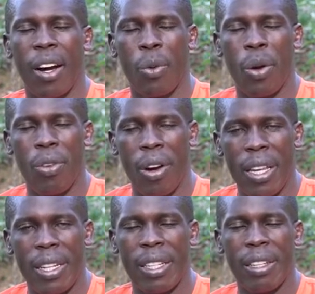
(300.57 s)
we've
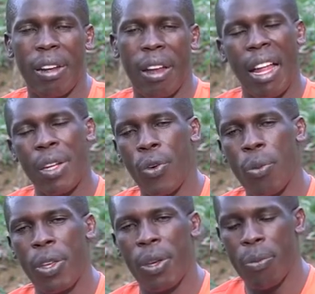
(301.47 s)
read and learned
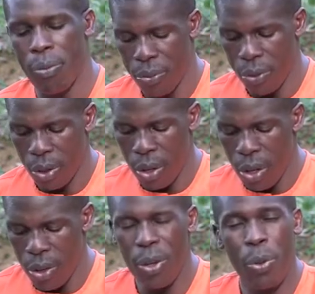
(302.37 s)
from them,
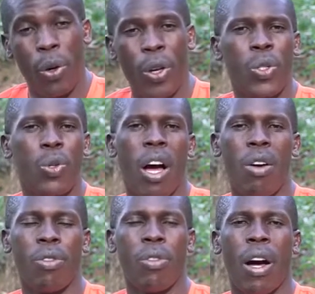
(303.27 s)
then we're going to
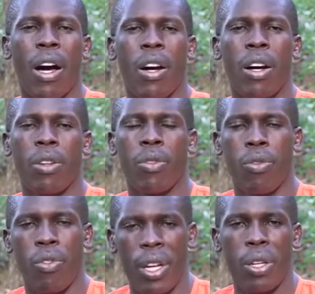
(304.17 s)
have a
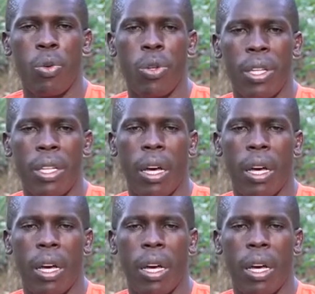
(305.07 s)
very good